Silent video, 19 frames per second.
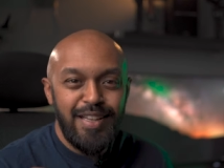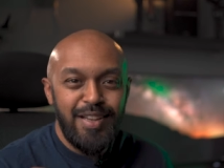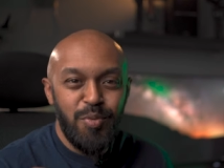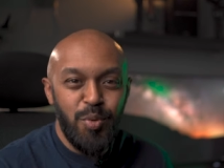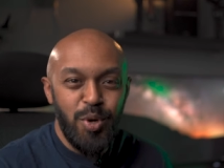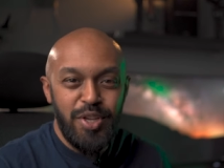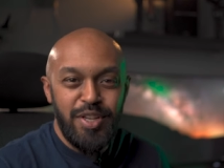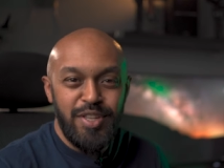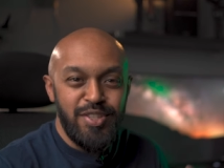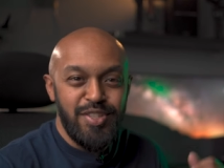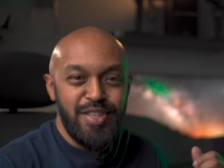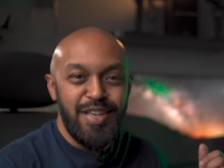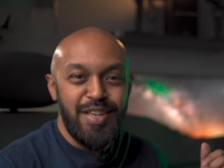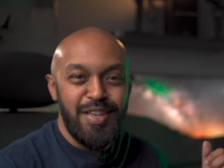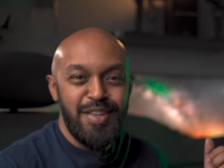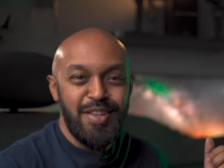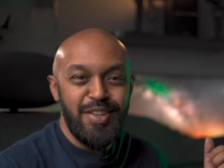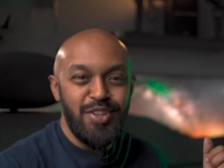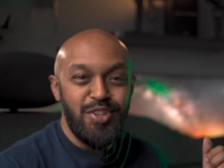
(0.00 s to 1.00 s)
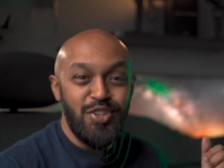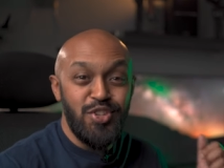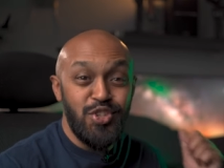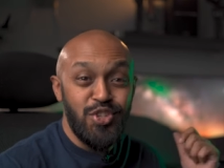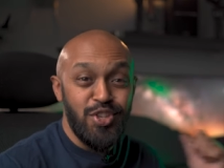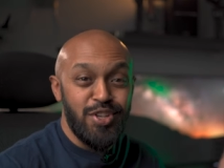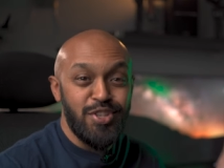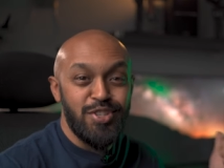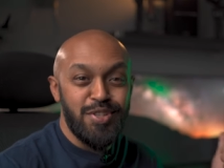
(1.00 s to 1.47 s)
What you can see
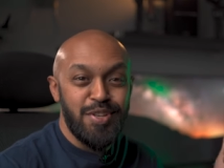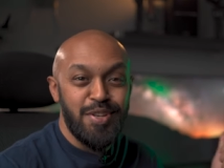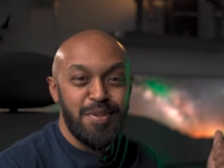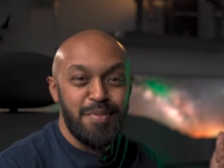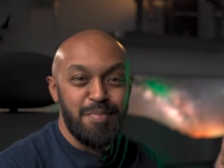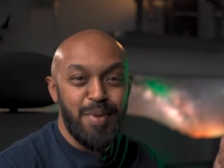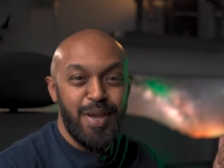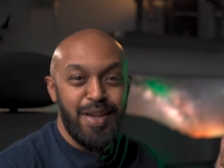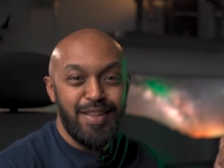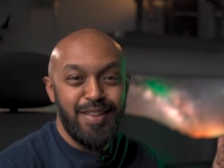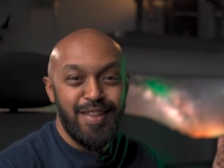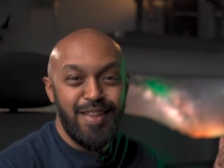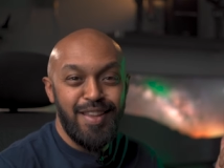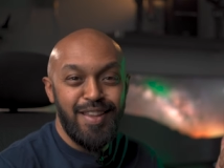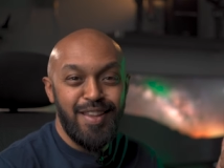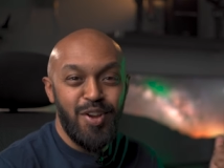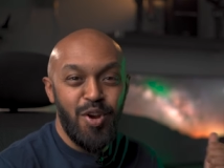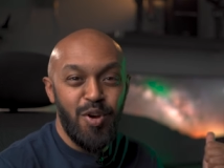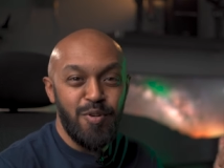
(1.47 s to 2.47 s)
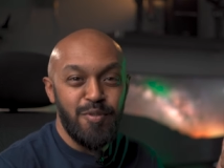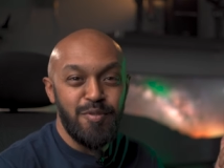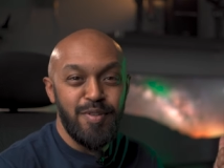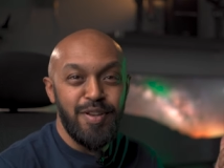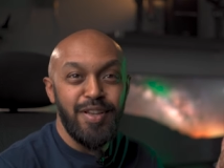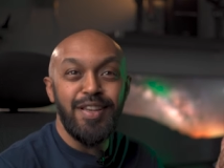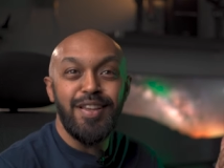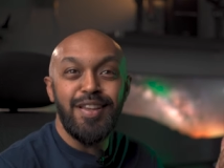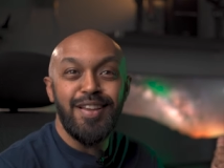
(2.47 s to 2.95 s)
just back there,
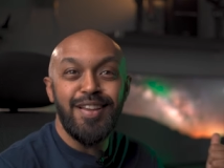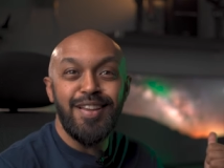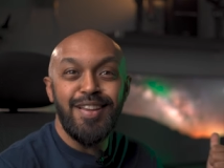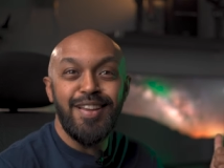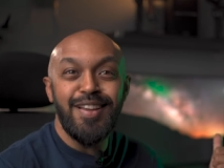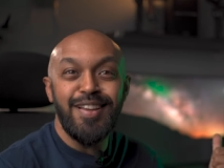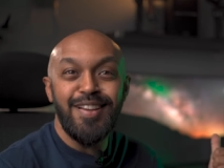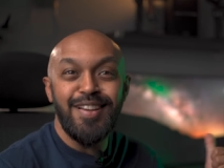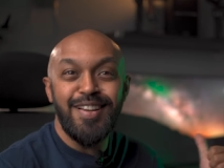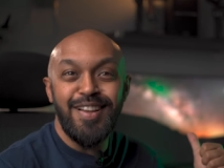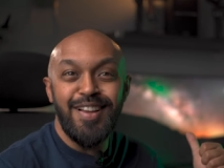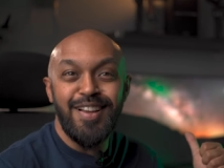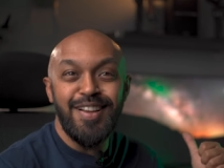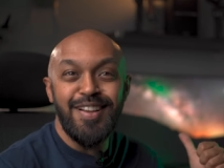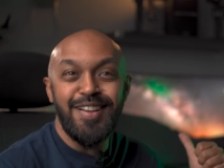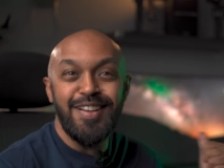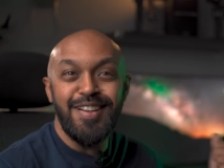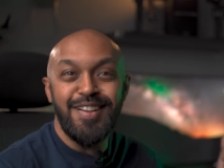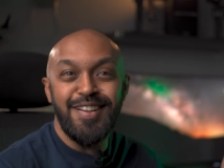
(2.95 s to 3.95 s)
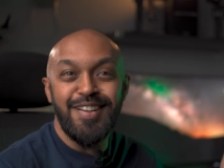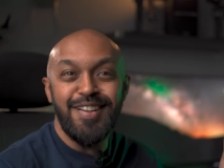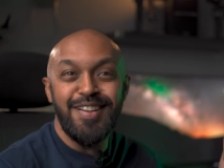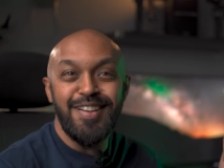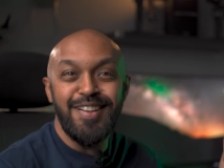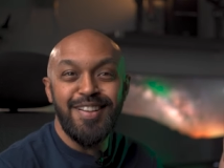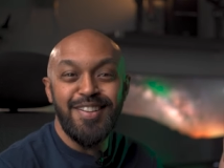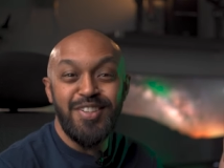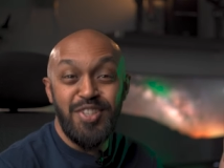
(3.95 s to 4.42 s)
hopefully, yeah, uh,
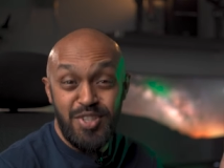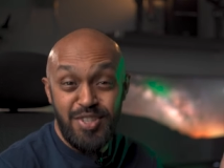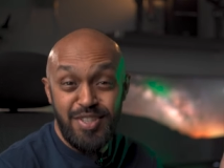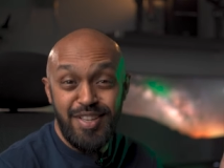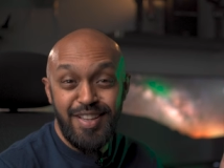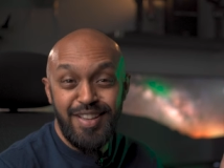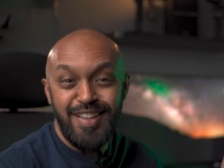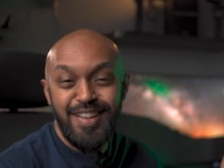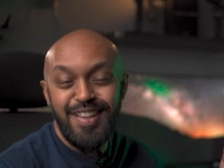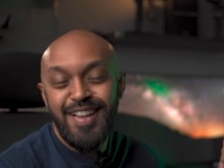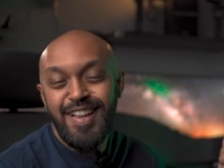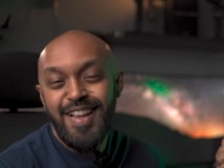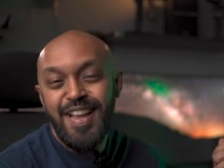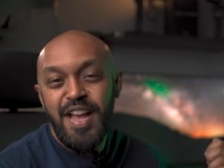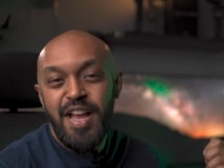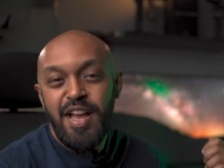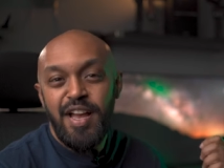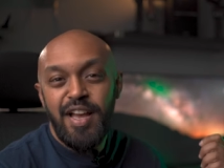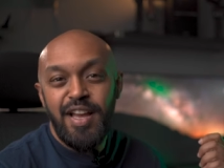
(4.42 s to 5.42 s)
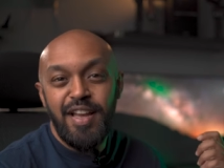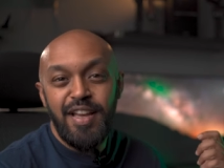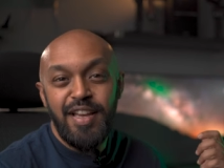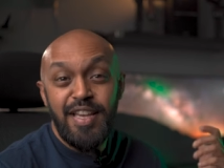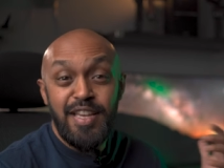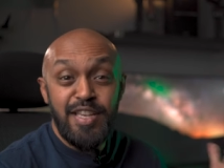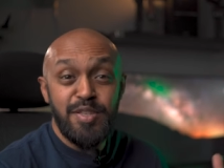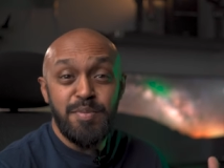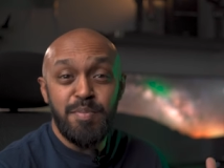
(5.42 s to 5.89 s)
just there, uh,
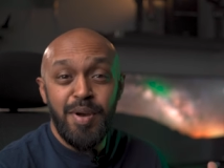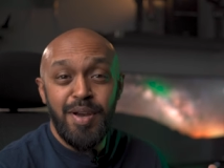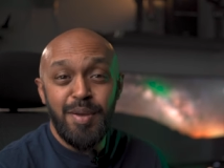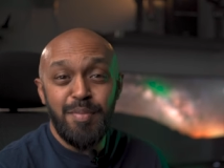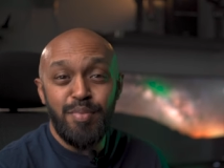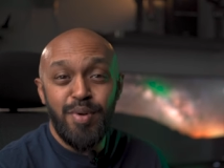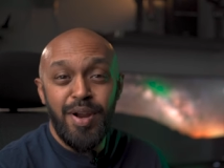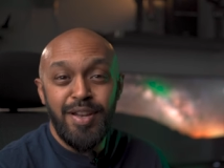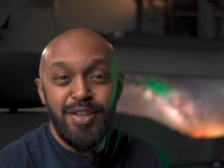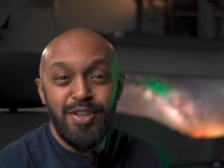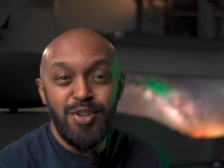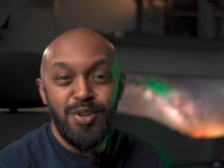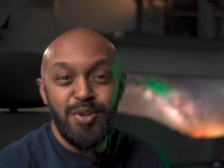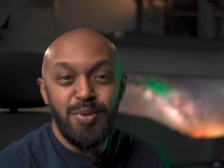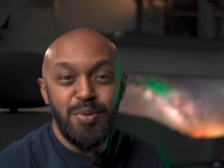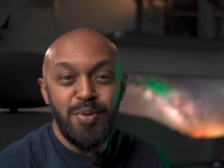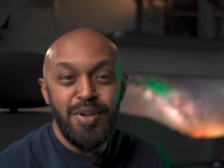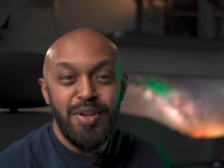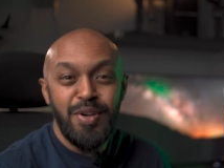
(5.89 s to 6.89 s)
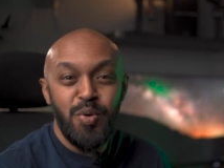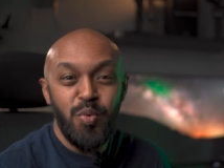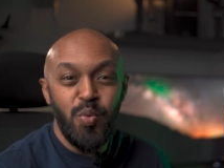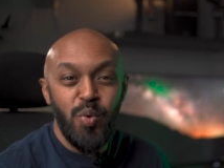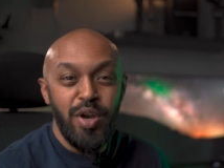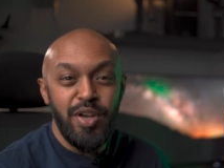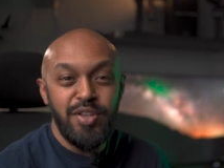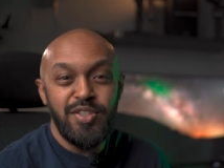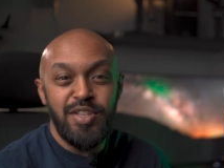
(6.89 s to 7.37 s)
is my brand new
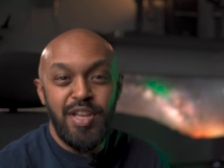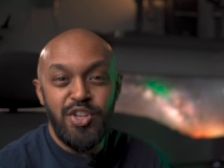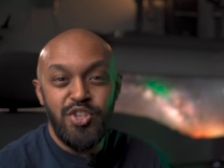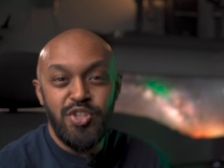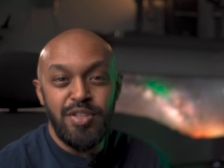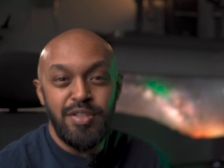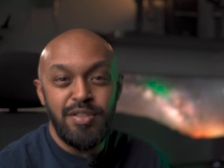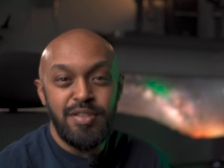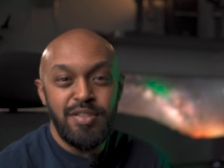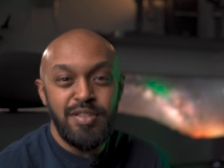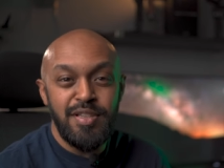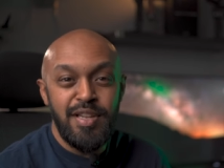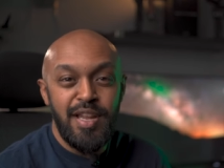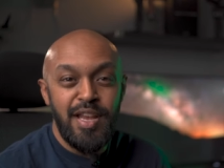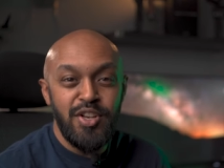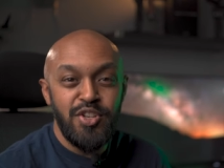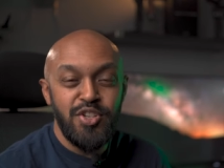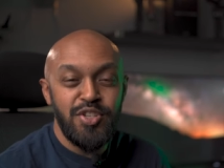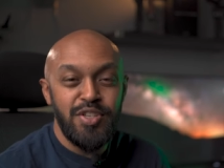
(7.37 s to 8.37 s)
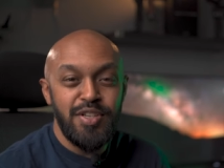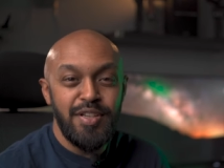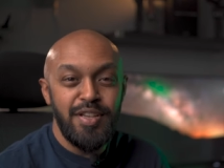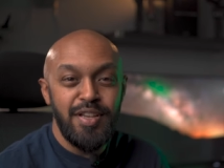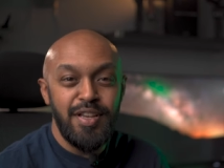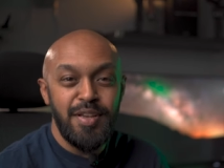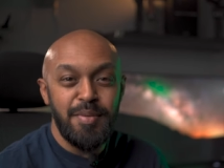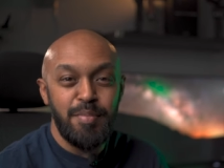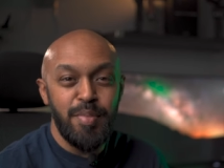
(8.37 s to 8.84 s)
workstation slash
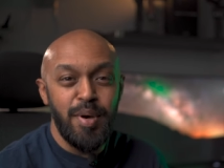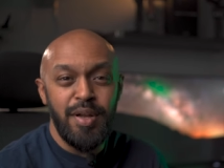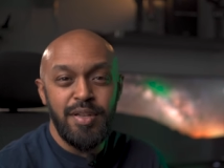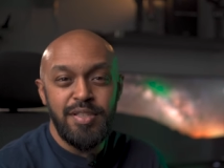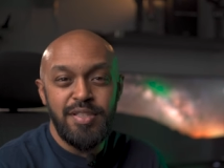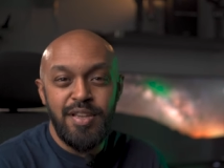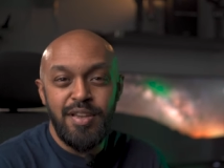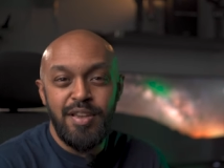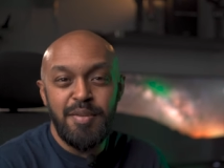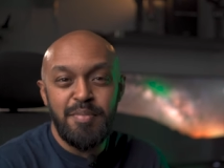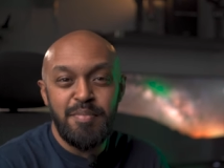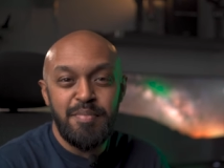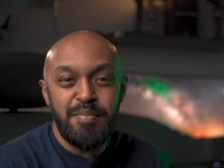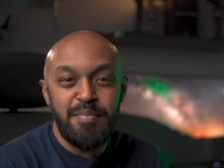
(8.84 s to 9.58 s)
part-time